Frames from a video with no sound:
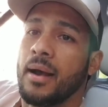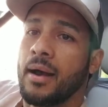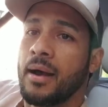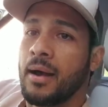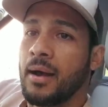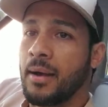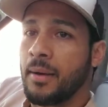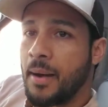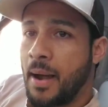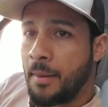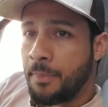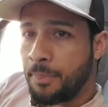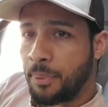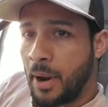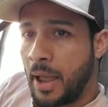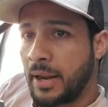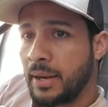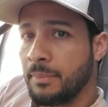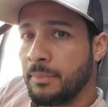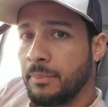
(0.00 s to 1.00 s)
I
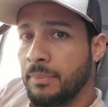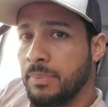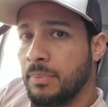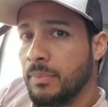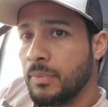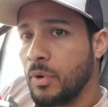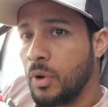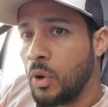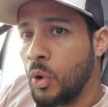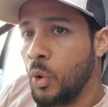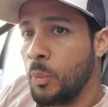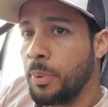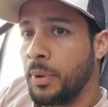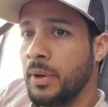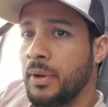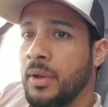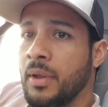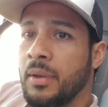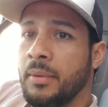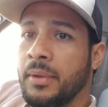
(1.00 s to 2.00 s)
pry them
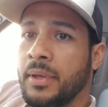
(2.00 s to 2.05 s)
open,